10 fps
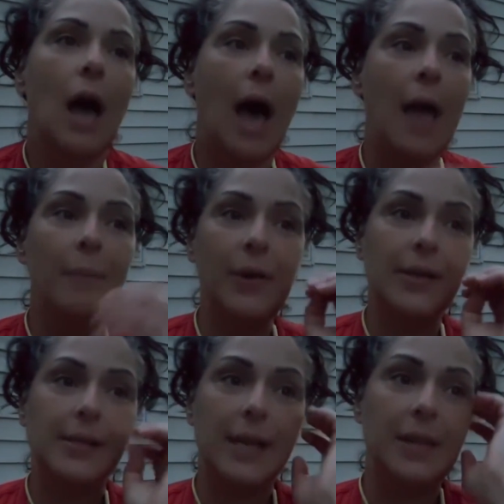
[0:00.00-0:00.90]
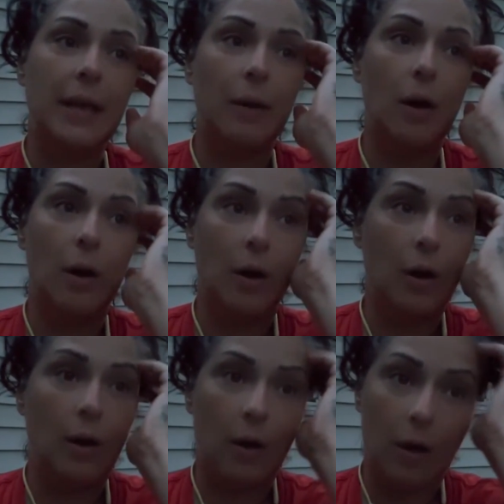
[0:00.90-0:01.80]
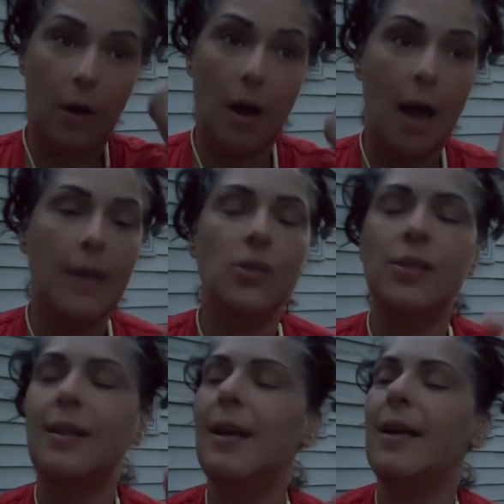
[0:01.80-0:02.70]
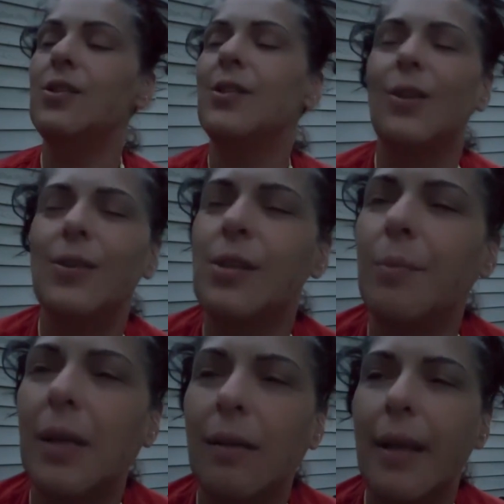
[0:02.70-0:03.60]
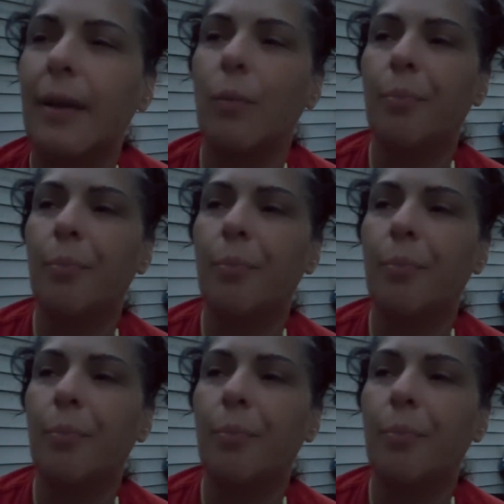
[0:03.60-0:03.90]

I'm gonna say that I just heard something like